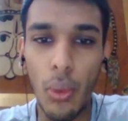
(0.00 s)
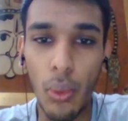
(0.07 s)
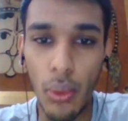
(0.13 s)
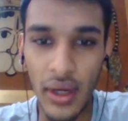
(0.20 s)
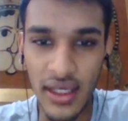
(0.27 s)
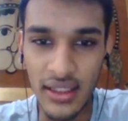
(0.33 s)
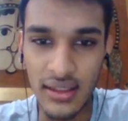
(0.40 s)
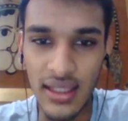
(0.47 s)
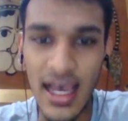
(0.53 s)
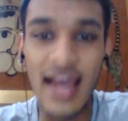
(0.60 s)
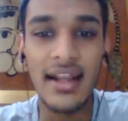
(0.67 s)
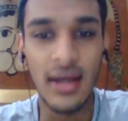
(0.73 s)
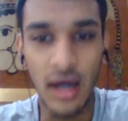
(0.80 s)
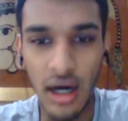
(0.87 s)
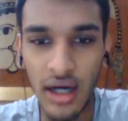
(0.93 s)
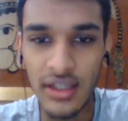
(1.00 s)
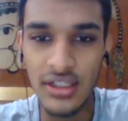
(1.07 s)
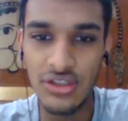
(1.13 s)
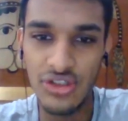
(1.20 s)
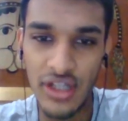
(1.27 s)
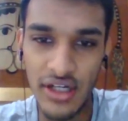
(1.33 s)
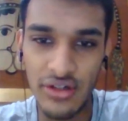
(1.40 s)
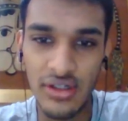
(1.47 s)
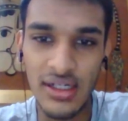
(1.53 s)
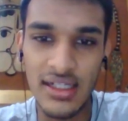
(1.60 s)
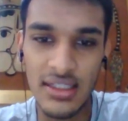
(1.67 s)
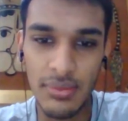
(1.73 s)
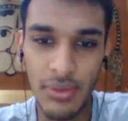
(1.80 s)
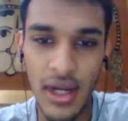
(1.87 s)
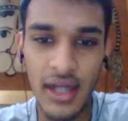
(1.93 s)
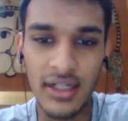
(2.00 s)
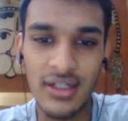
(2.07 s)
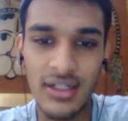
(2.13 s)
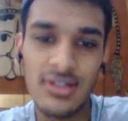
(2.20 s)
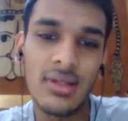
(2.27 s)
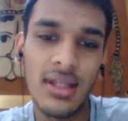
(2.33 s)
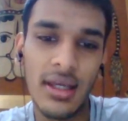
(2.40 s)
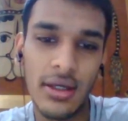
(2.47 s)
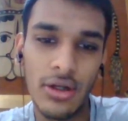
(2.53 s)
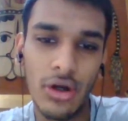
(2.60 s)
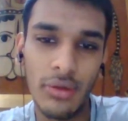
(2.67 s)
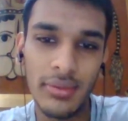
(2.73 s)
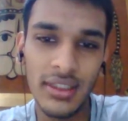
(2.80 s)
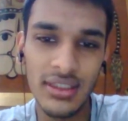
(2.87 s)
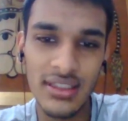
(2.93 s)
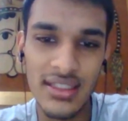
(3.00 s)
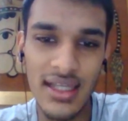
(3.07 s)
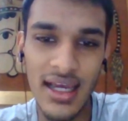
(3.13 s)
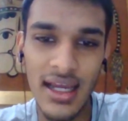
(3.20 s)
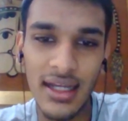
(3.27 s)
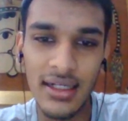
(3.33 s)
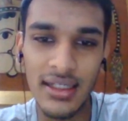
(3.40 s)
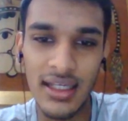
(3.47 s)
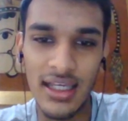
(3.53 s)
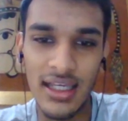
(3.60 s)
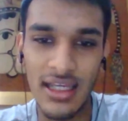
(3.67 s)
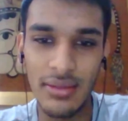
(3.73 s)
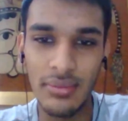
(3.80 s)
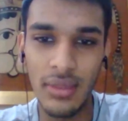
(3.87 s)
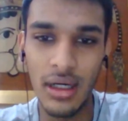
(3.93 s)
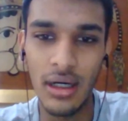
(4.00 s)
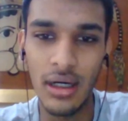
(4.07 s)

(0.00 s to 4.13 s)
with an art in general as a practice with economics and came